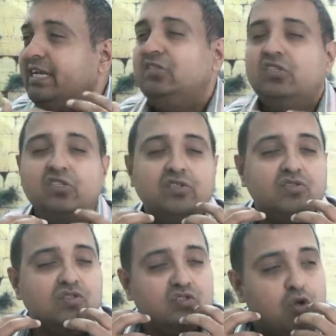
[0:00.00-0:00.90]
did
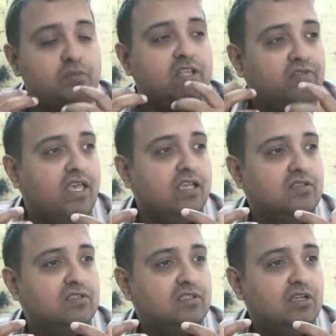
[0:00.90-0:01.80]
so many
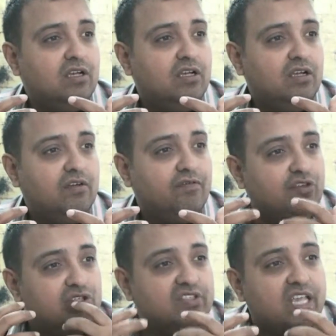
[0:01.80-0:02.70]
things
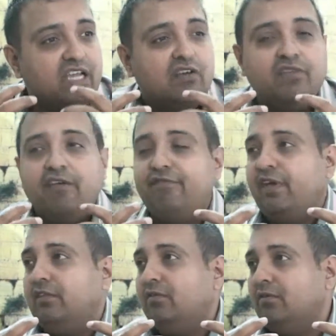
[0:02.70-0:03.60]
for the sake of their
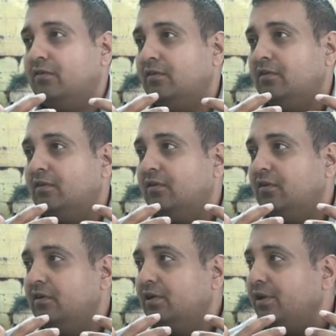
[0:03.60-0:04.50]
faith.
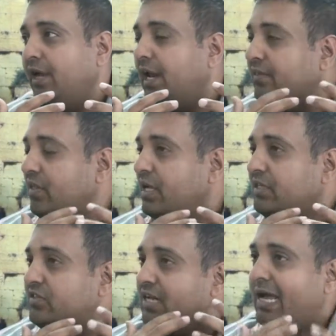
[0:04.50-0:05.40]
And I think
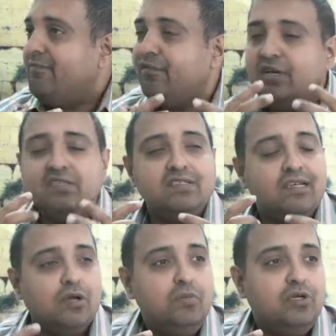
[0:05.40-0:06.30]
it's time for us as
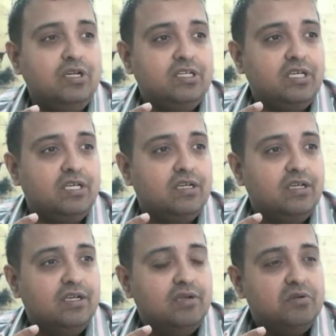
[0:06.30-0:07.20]
a community
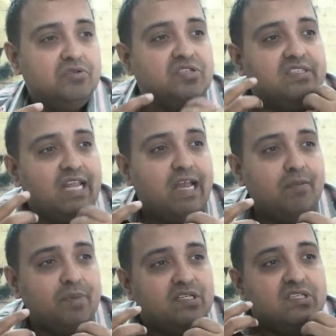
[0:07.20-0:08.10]
to stand
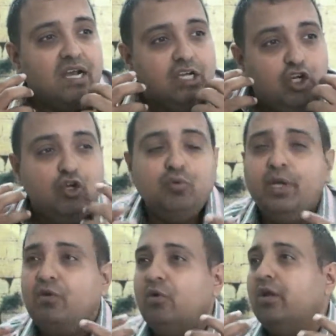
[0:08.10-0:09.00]
up and start
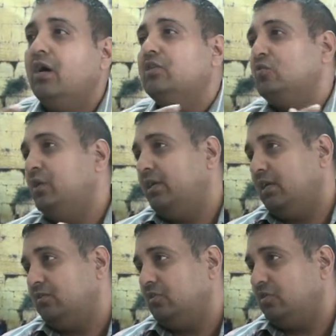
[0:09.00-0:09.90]
doing what God's Word
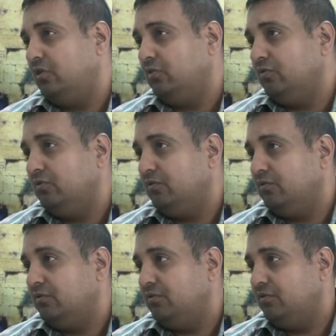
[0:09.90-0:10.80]
tells us to do.
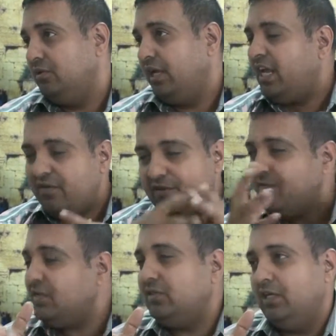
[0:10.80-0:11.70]
Enough of
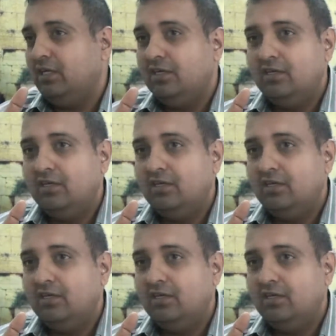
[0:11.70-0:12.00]
listening.